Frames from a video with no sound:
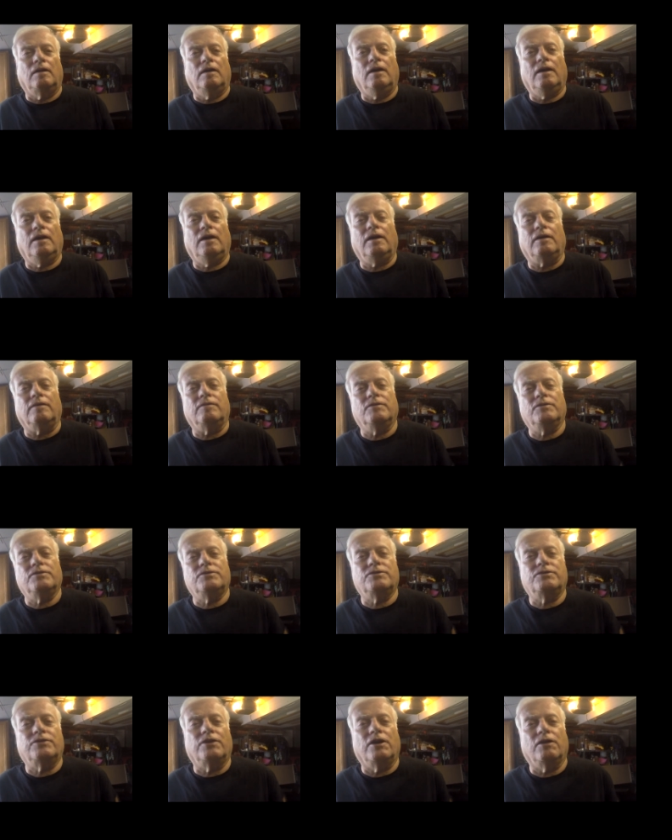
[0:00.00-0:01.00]
Hi, this
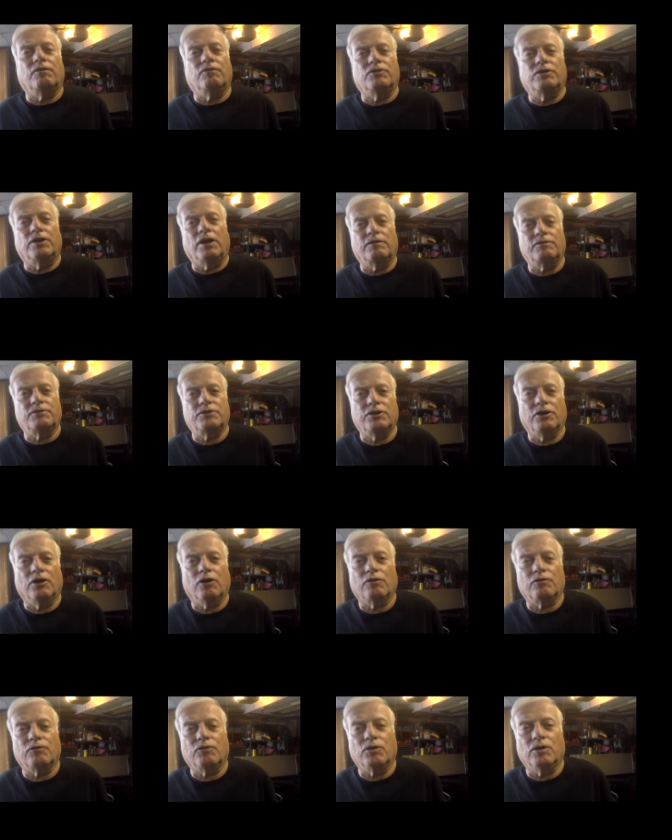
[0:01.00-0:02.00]
is Dave with Dave's
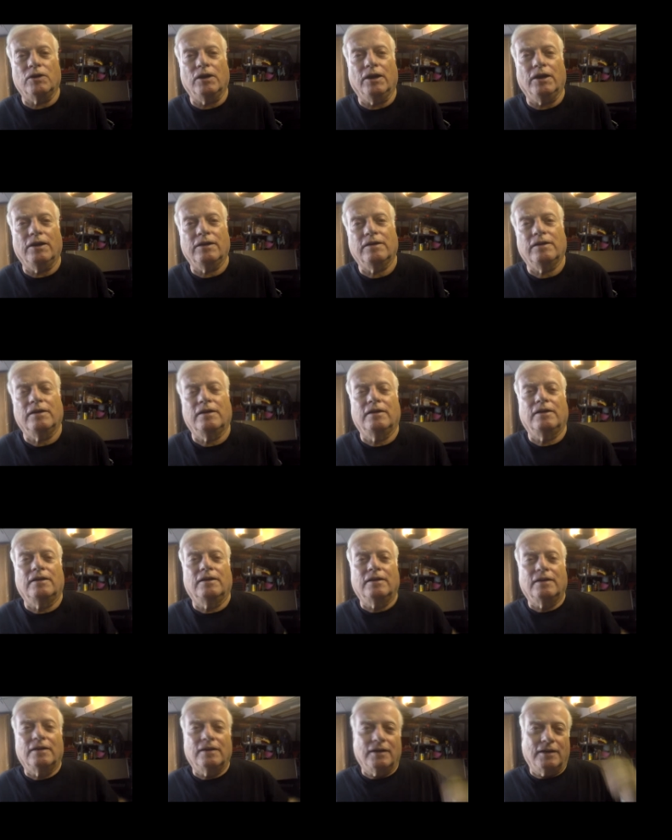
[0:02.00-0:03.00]
TR4A.
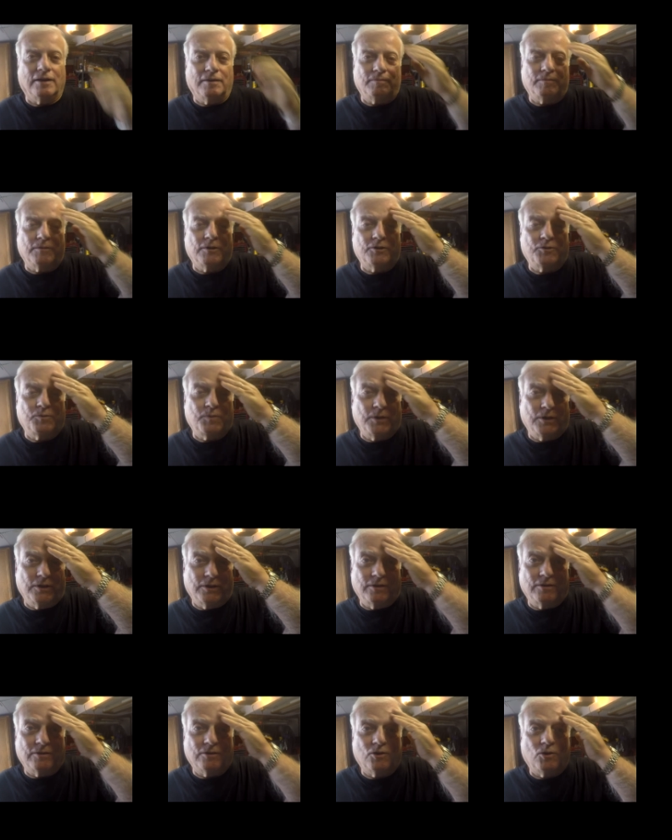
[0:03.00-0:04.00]
It's
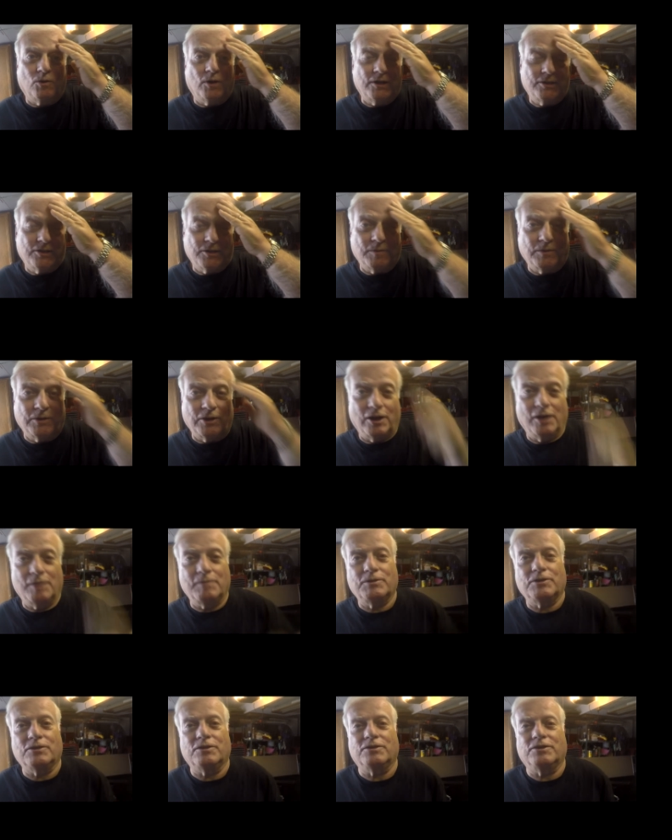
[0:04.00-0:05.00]
been quite some time
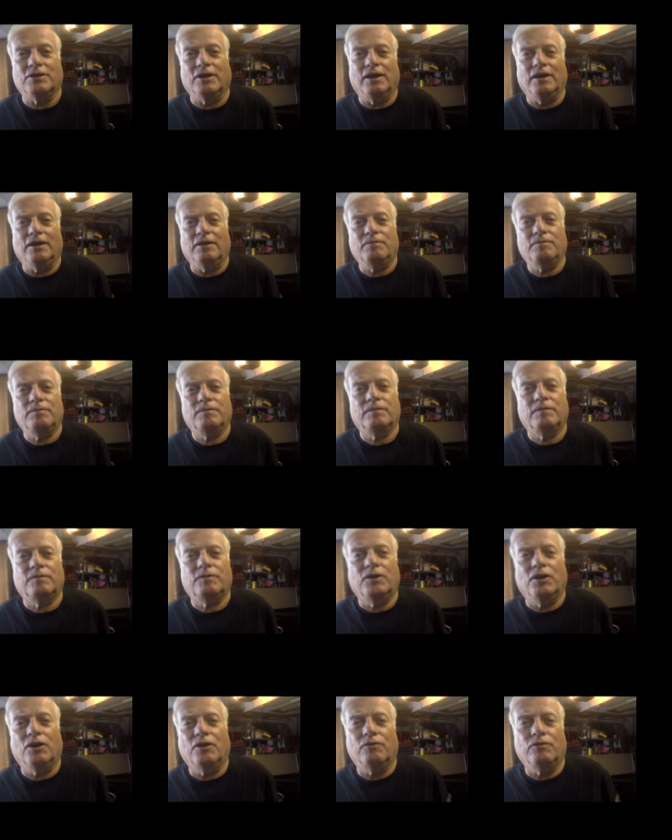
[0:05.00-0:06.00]
since I
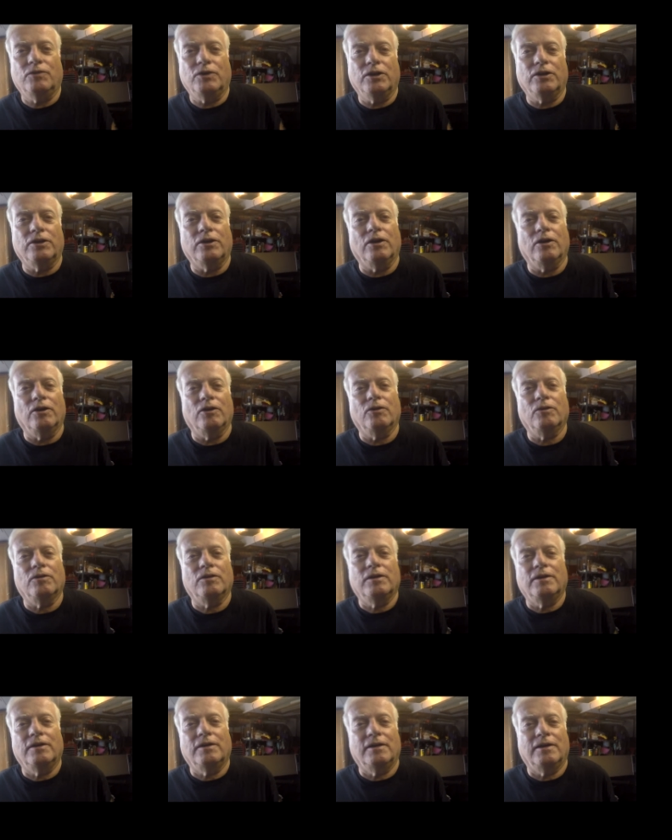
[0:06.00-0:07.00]
done a video.
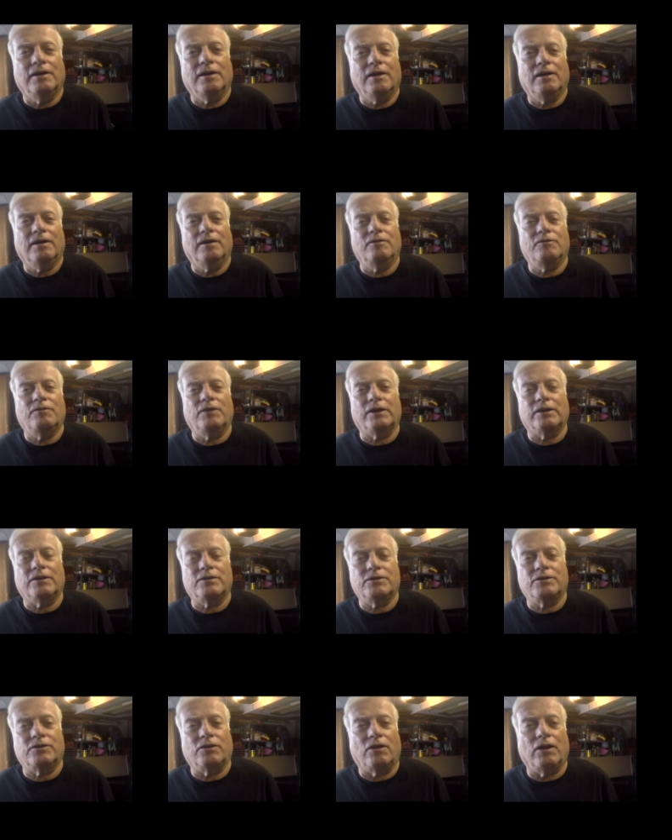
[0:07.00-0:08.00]
In fact, I
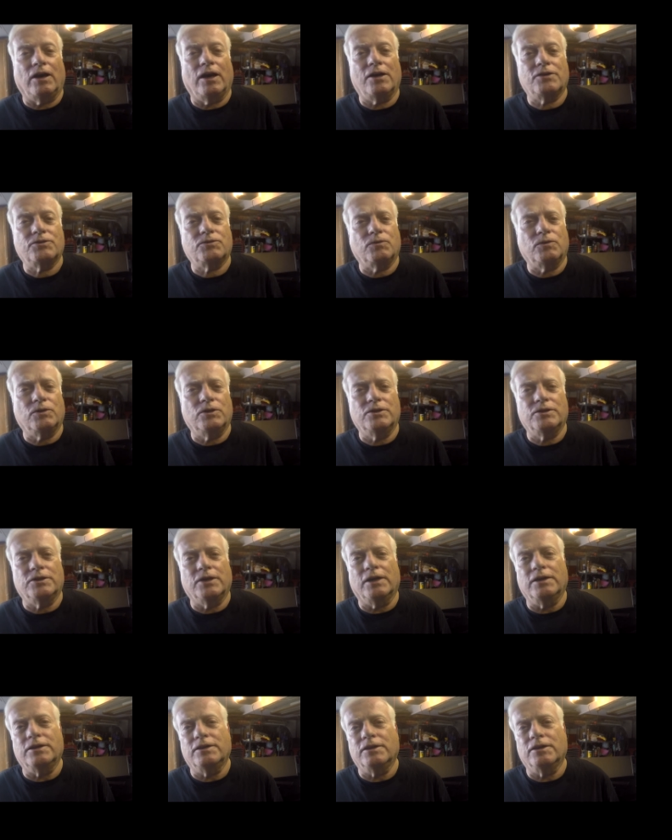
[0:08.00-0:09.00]
think the last ones
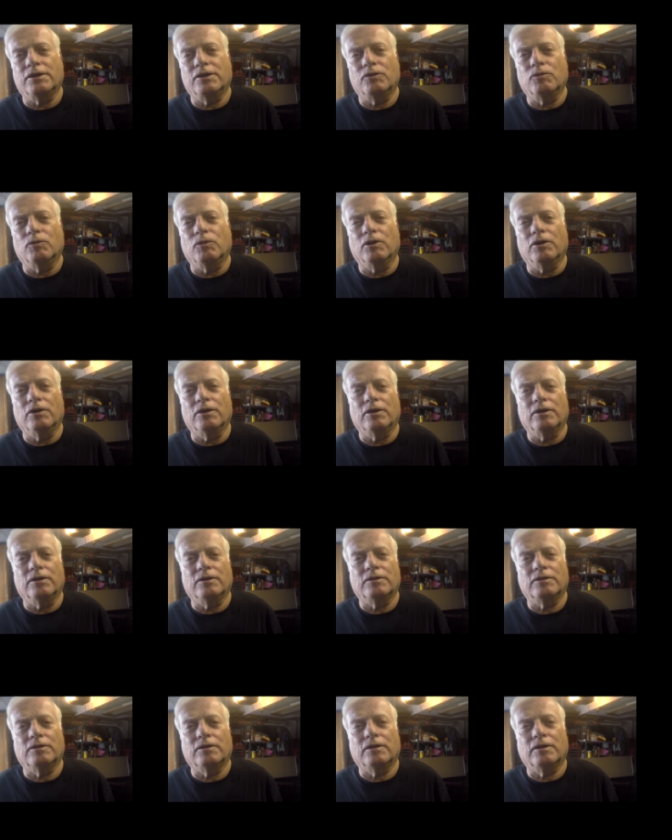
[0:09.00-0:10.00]
I did
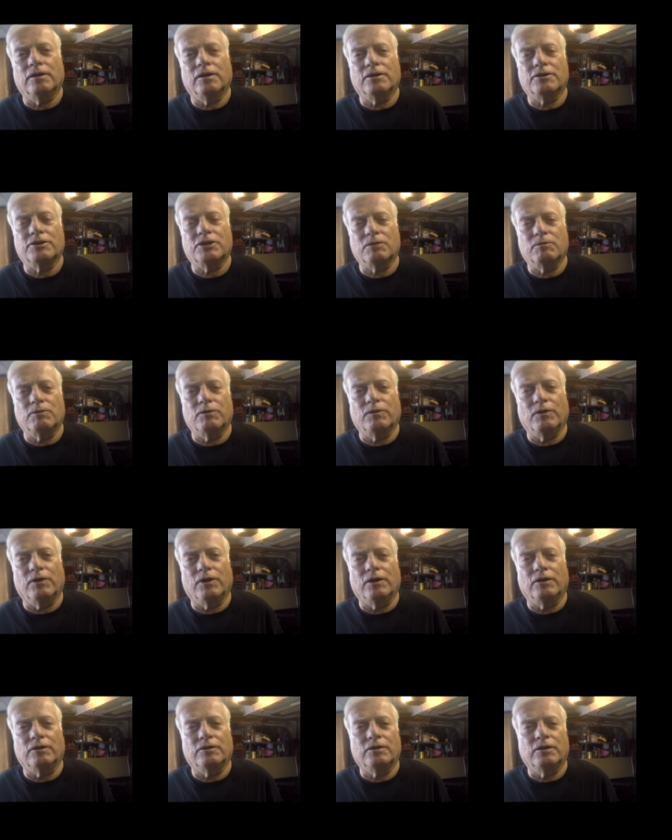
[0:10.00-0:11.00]
were some of
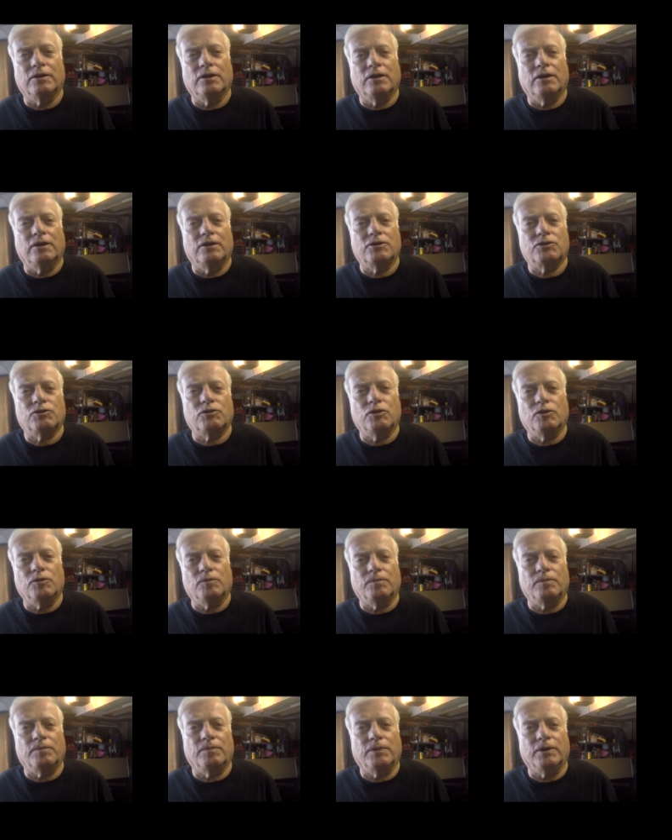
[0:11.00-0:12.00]
our
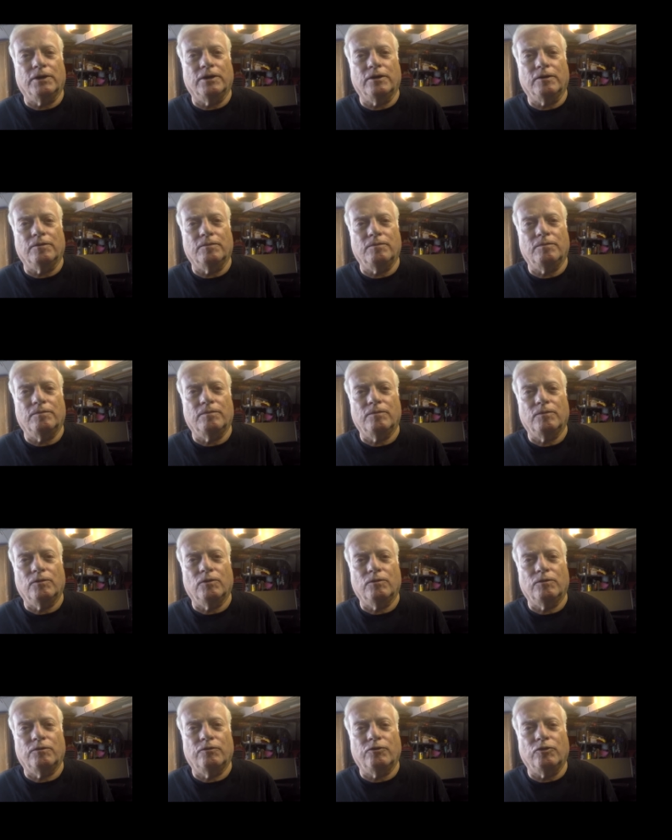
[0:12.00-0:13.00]
trip
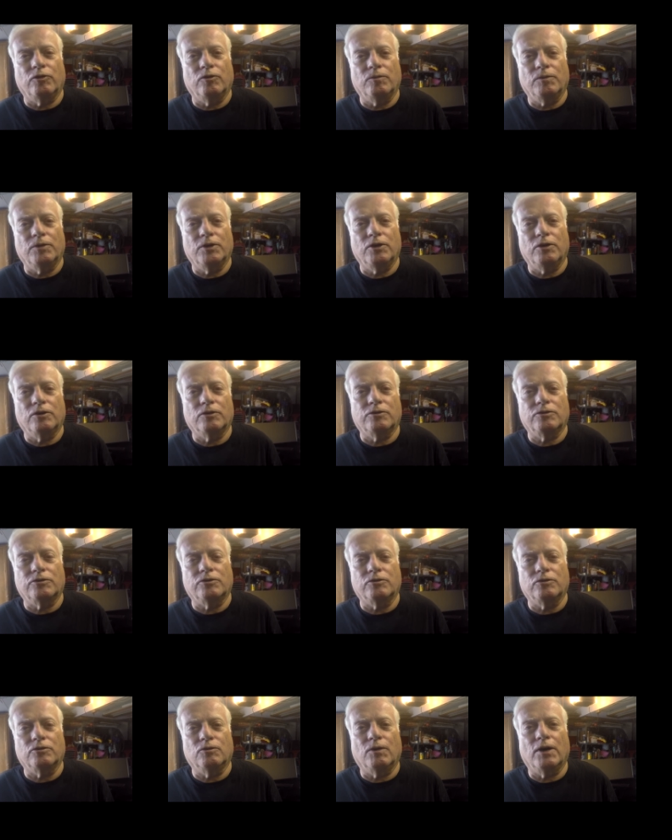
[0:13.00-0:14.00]
from here
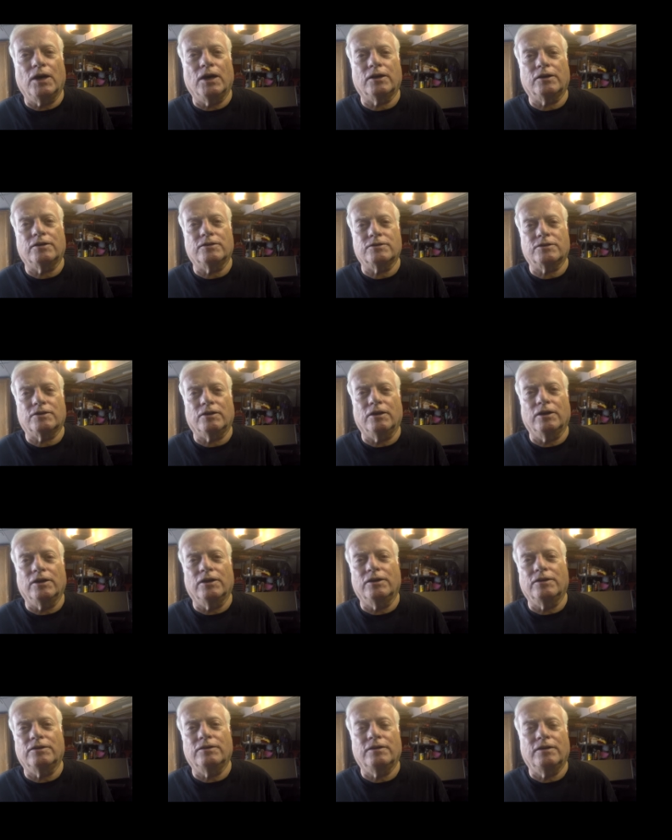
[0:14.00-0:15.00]
to Watkins
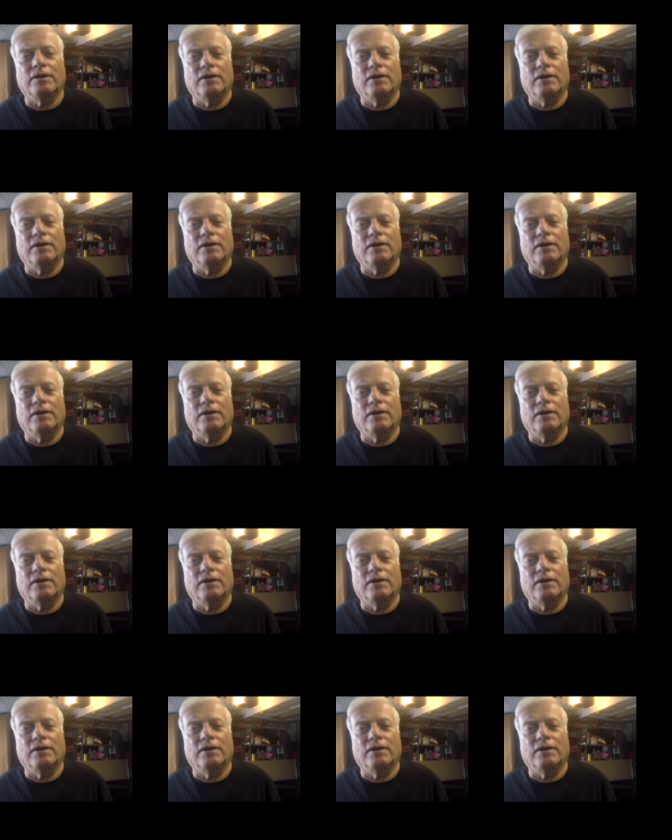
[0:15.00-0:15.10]
Glen